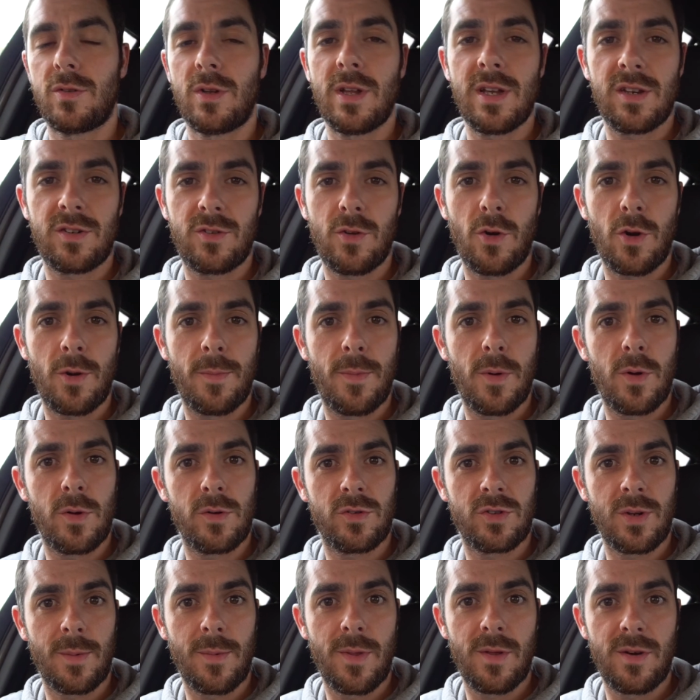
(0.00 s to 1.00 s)
let's talk about
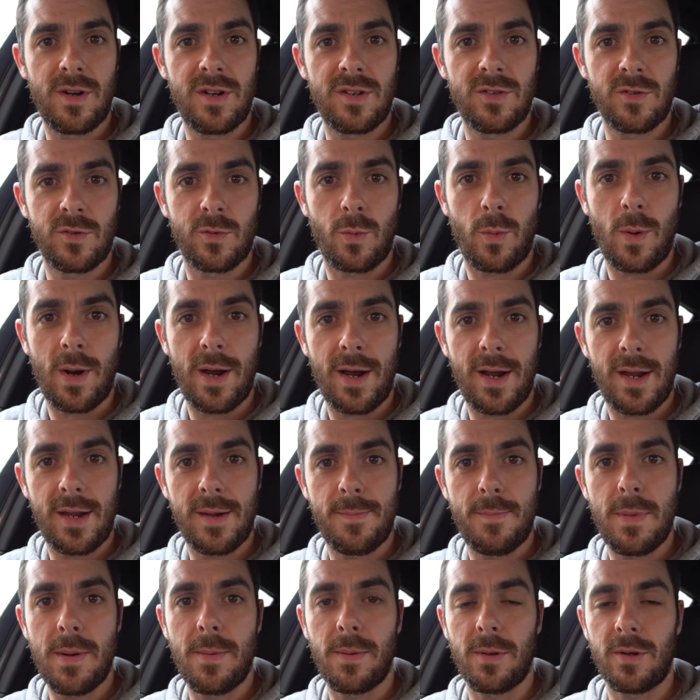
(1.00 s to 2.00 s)
some of the reasons why
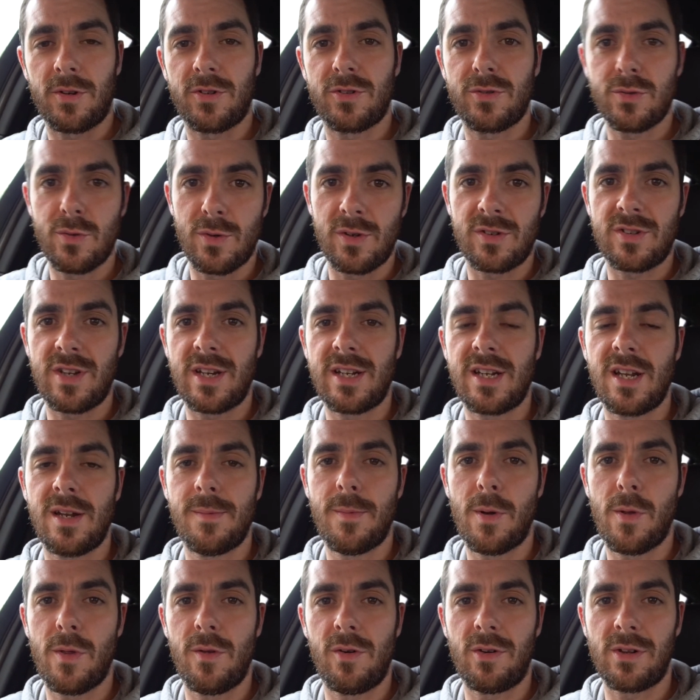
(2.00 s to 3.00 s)
people are so excited
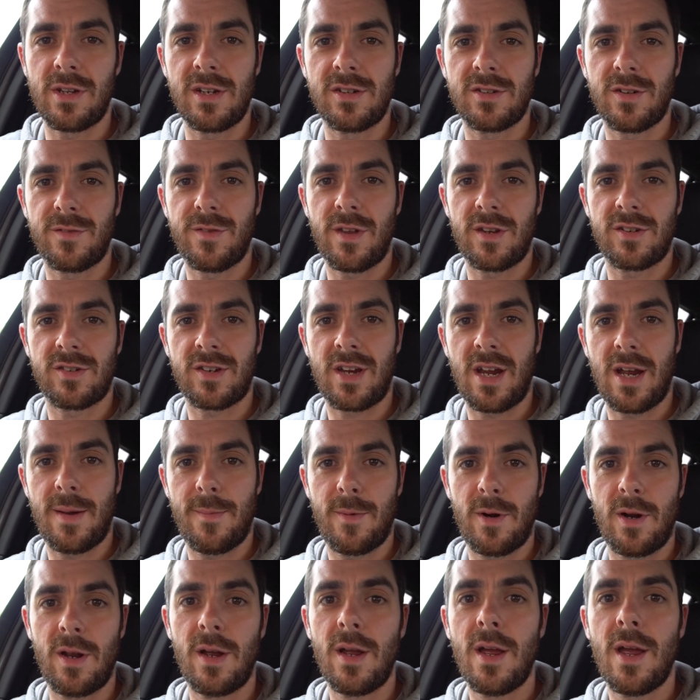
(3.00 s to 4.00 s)
about the release of this
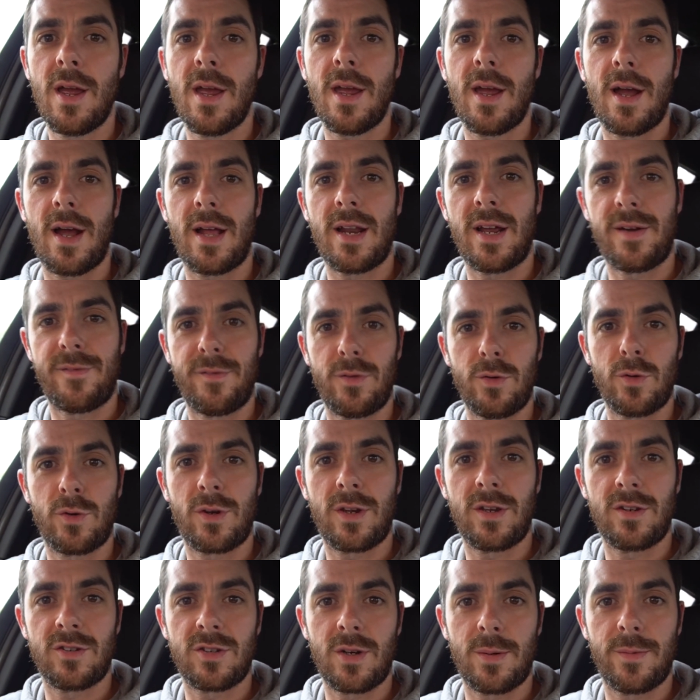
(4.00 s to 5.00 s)
camera and have a look
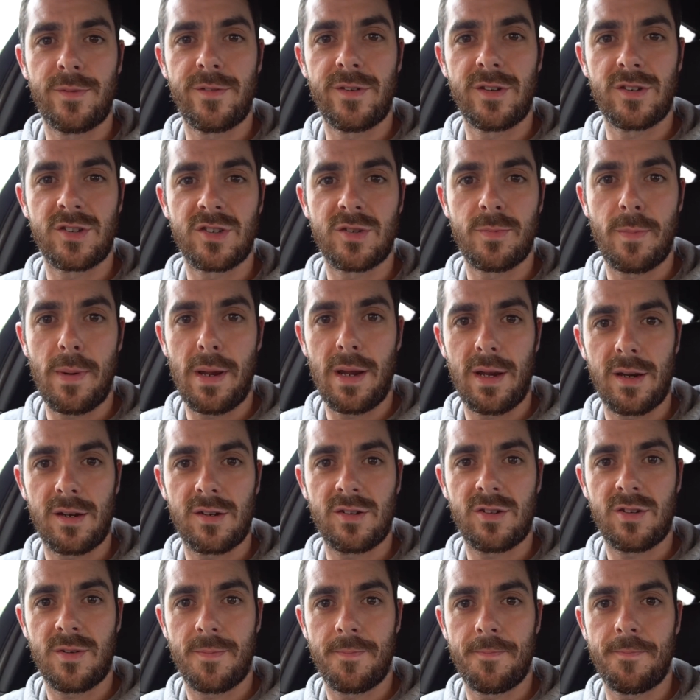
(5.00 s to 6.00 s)
at some of its
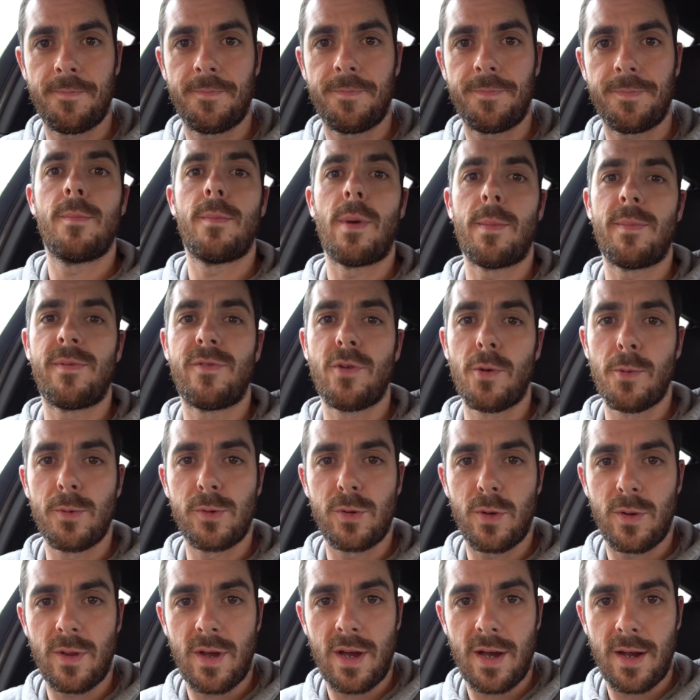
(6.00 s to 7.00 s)
specs. But before we
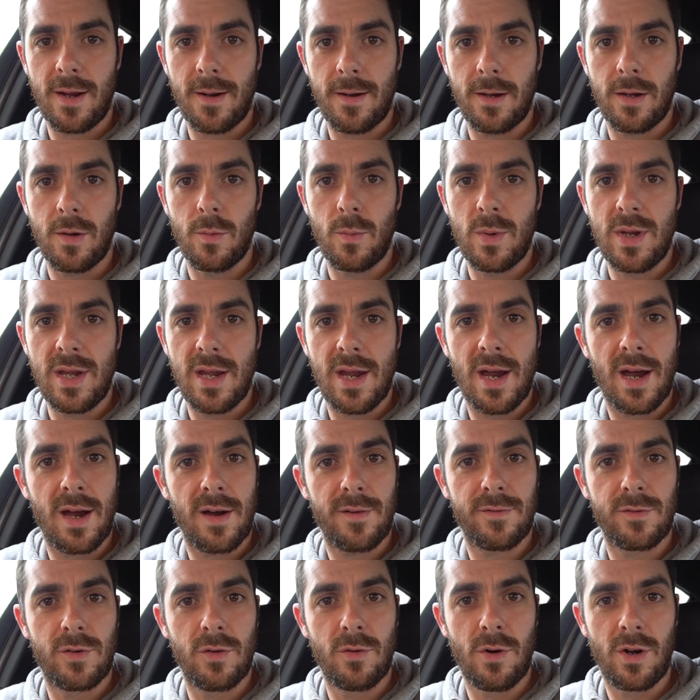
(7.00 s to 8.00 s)
do that, we
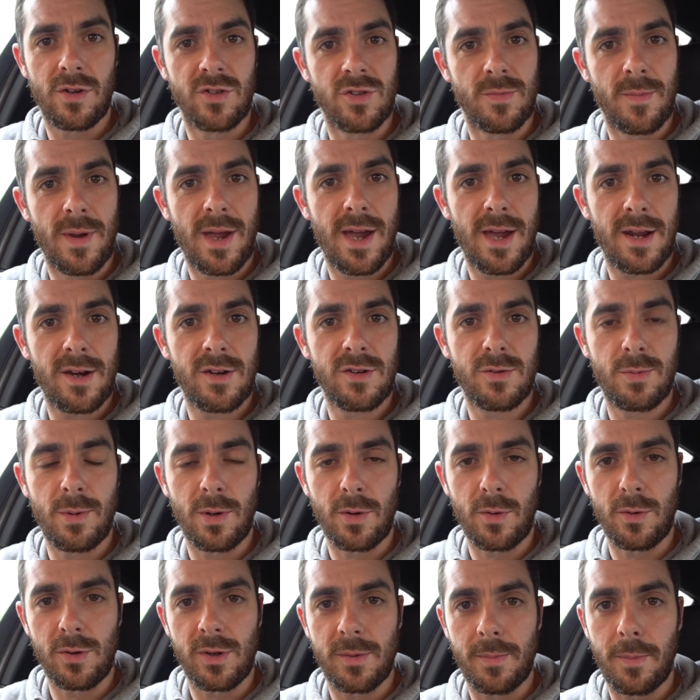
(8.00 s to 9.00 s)
have to run some errands. We are
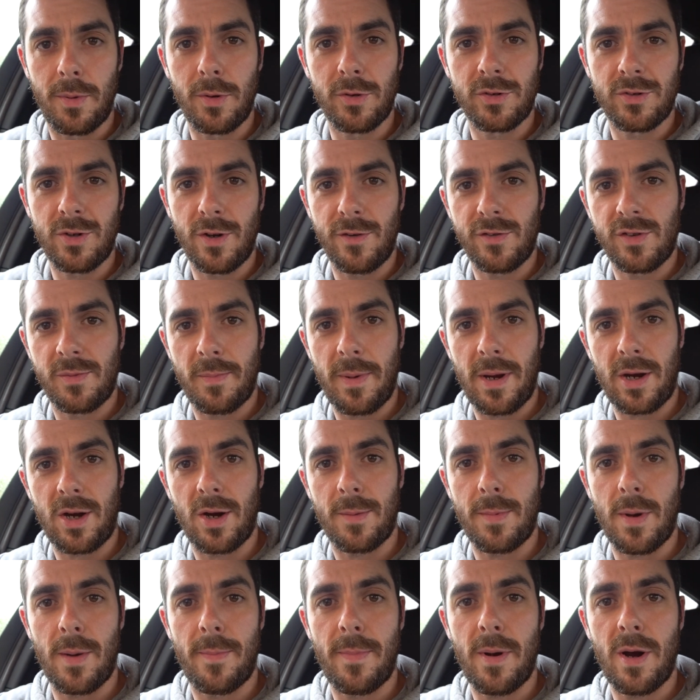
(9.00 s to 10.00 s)
going to the post office to pick
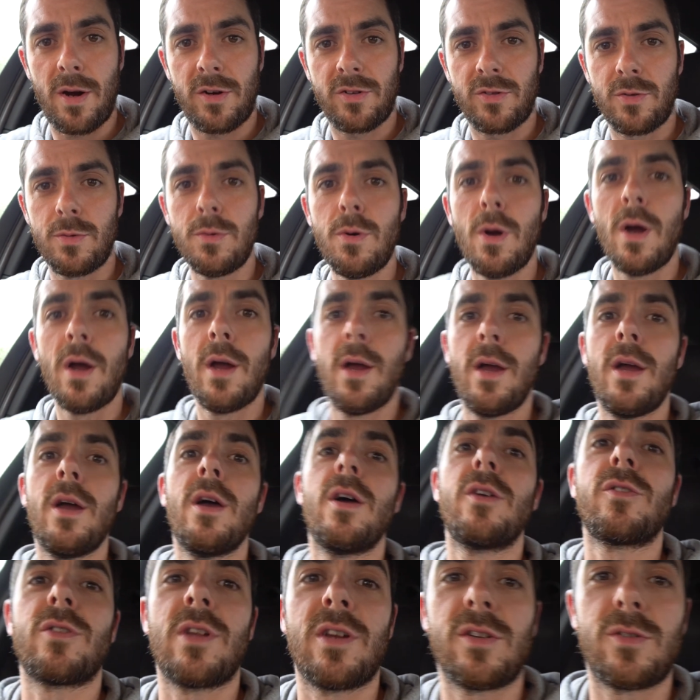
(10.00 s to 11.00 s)
up a parcel,
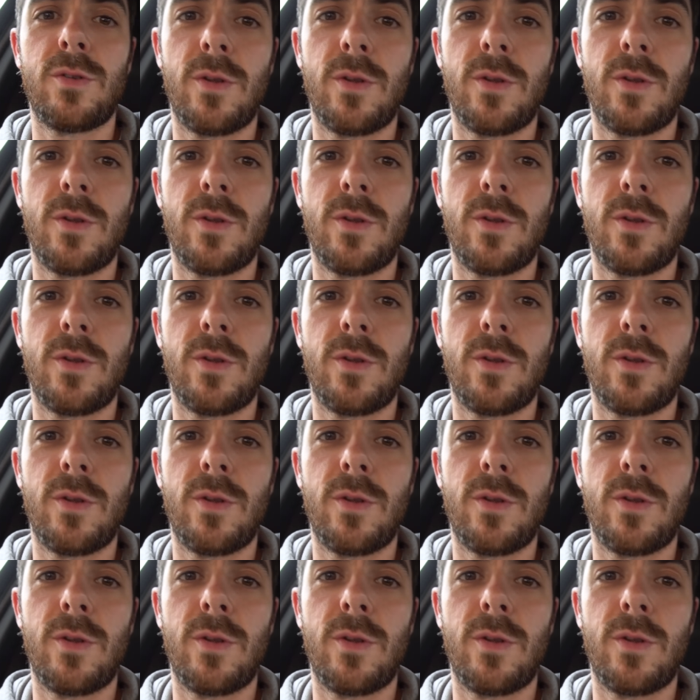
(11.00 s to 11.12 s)
so let's do